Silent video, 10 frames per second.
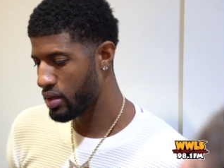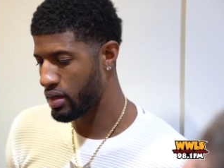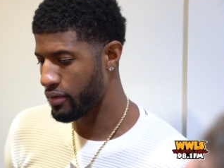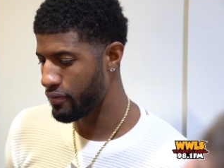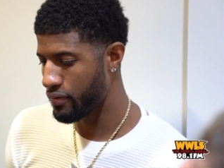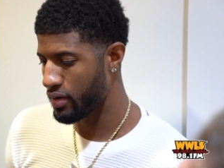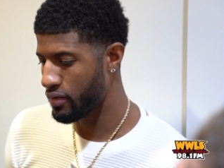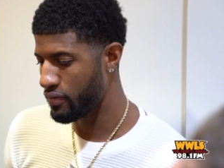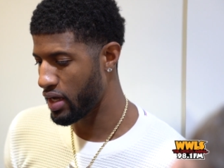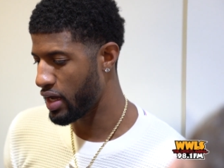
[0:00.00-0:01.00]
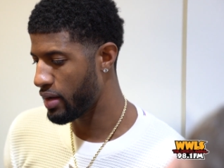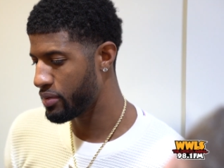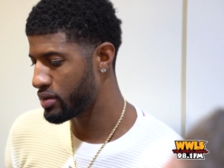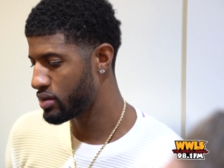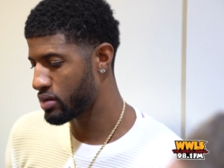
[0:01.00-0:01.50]
if if that
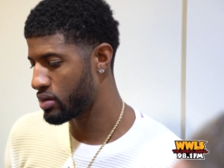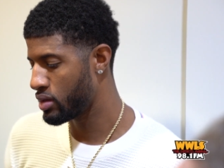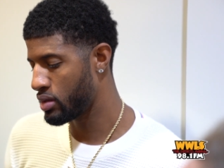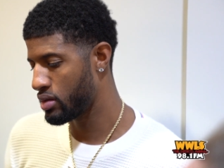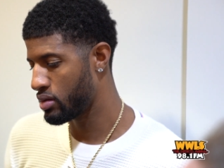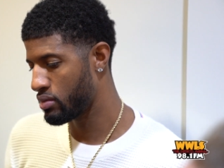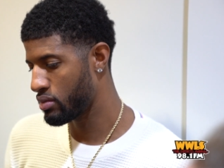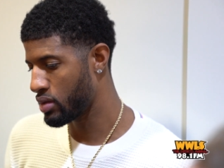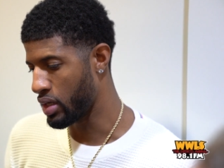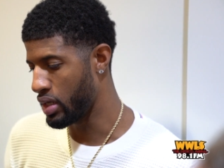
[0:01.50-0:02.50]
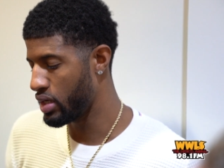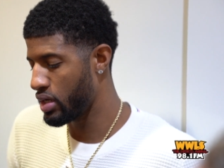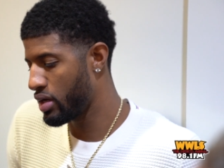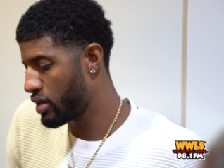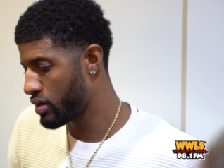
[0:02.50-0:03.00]
happens in the end of
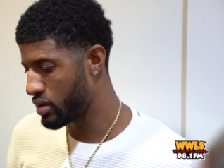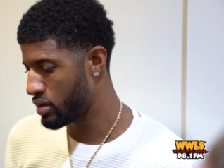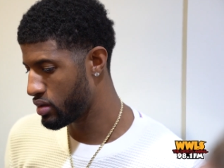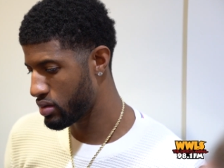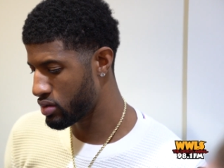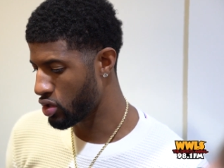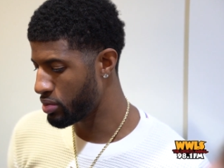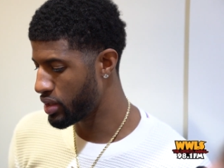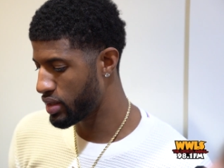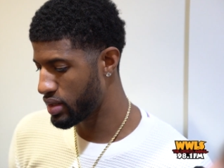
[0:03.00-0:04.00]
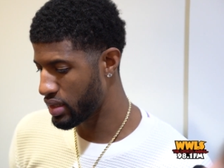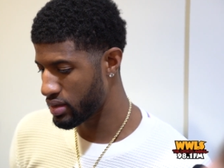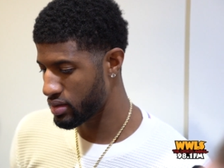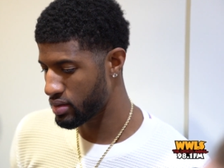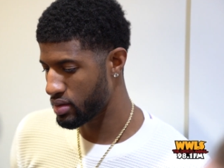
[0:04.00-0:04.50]
the year, then so be it.
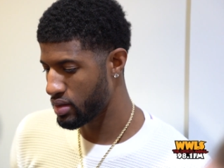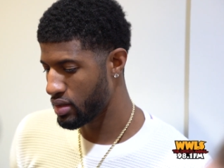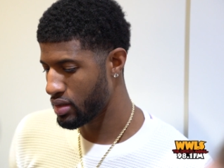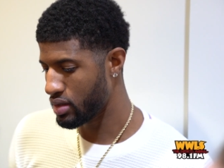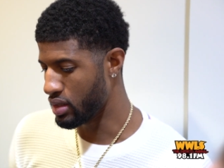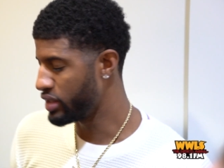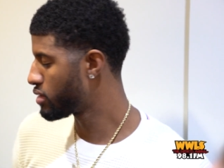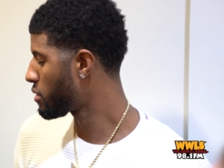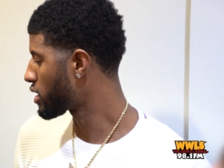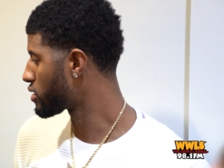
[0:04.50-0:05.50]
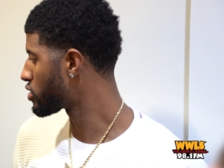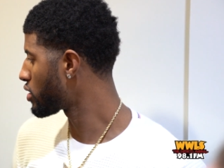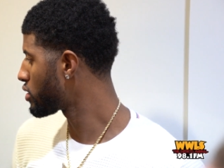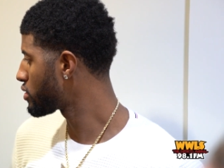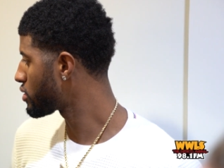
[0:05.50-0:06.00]
That's the least of my
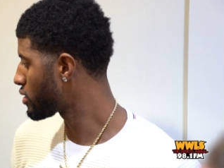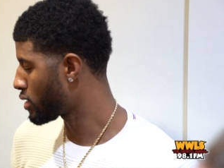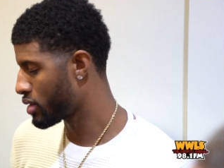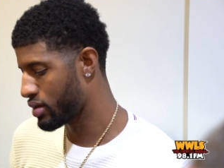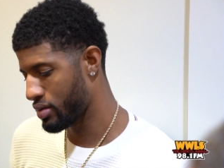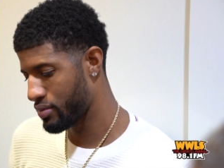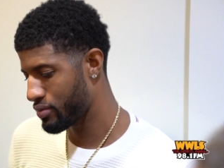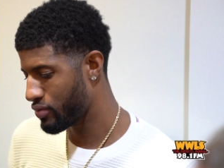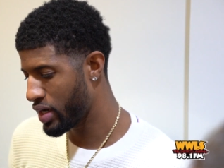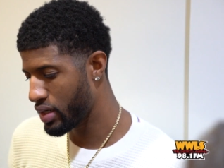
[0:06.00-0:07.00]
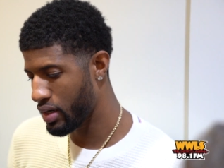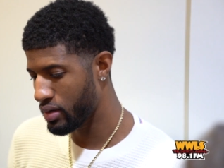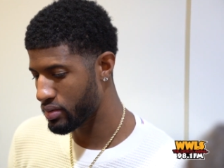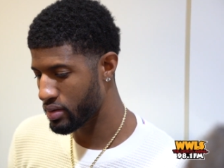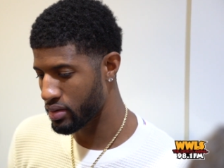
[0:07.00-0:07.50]
concerns. Um, right
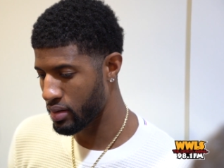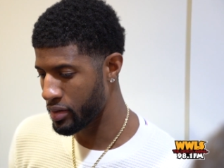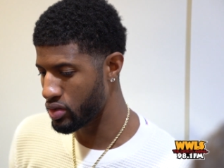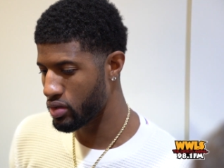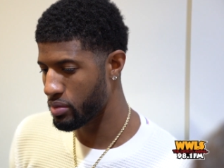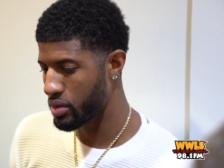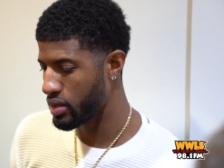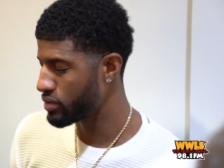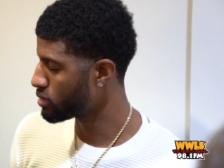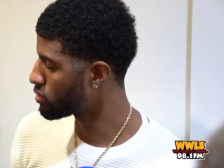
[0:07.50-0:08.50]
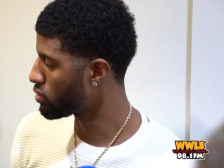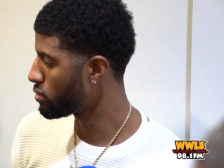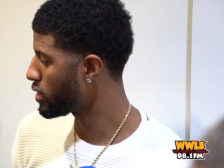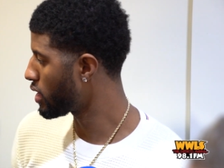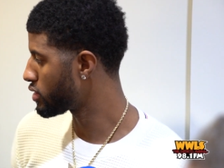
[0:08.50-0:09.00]
now, I'm enjoying playing with this
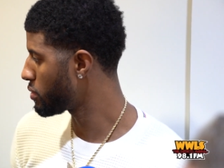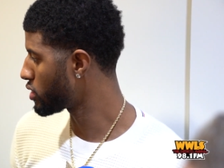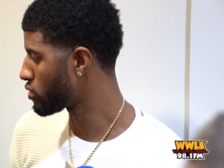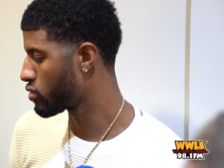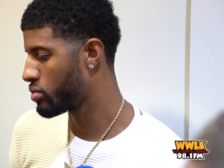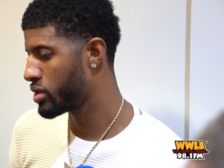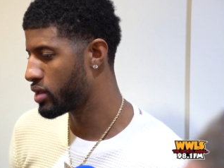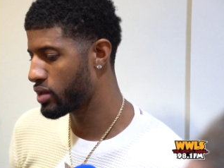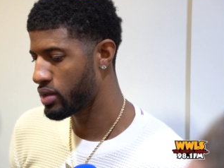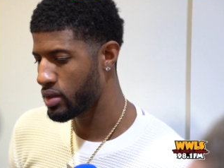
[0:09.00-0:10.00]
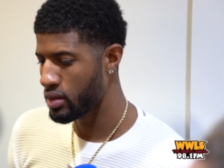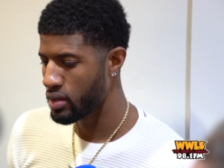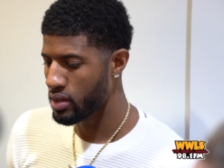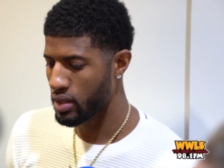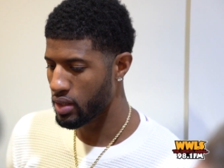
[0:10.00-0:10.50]
group. We got a special group here.
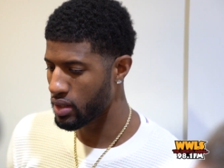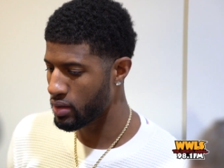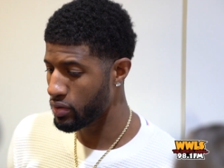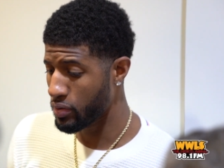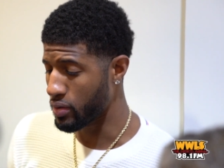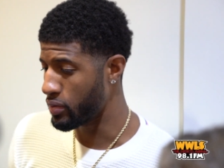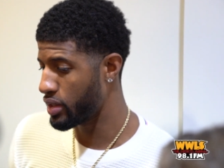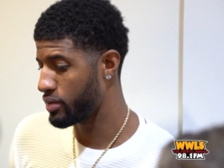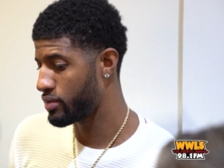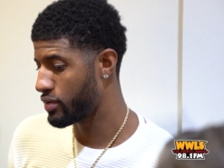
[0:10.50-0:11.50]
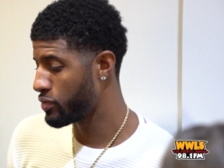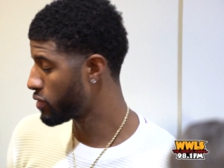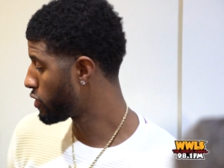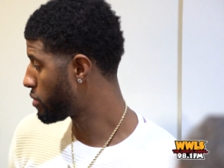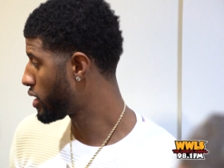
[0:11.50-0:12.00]
Uh, we want to win. We
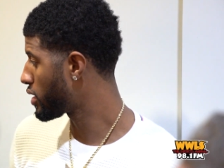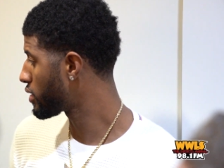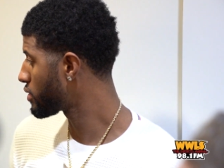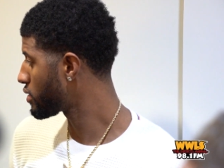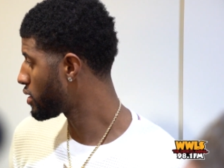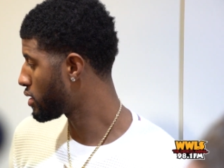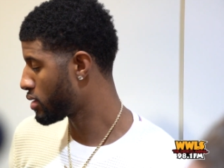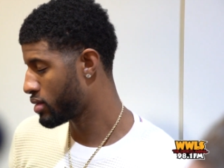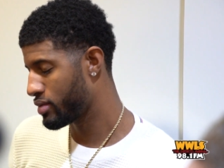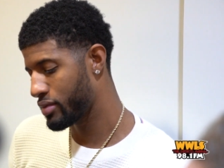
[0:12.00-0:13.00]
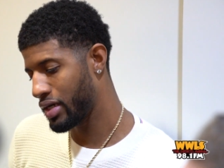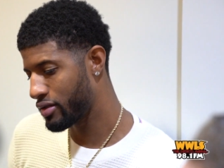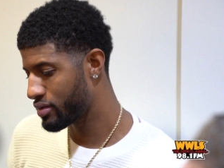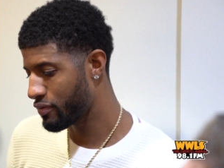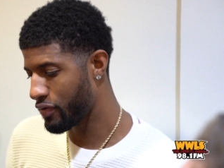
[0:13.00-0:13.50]
want to win big. Um,
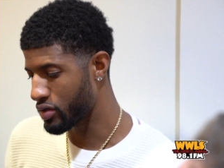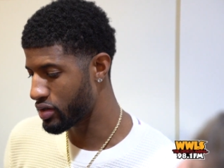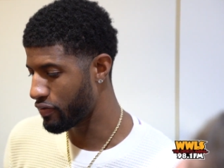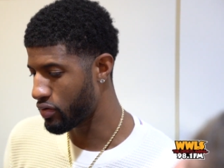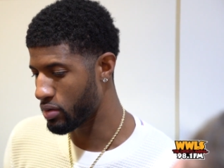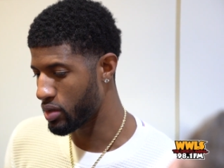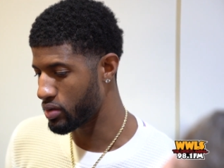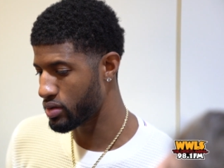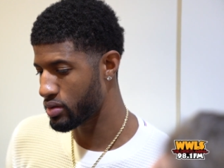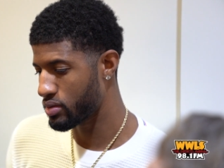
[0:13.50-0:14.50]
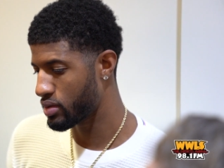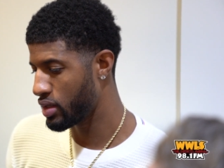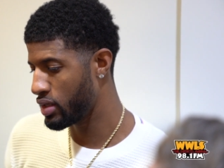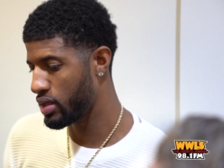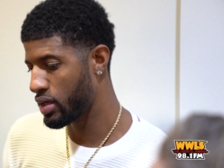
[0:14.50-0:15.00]
that's first and foremost.
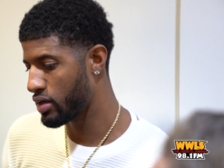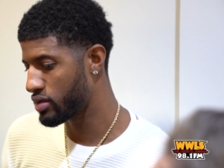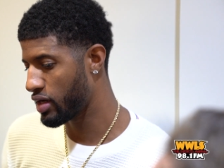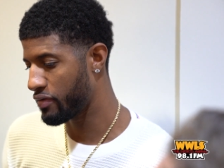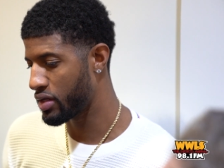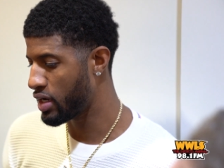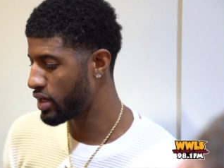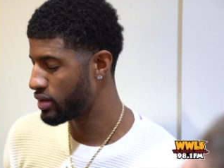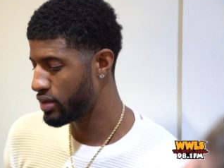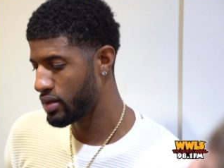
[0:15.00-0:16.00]
Anything else after that,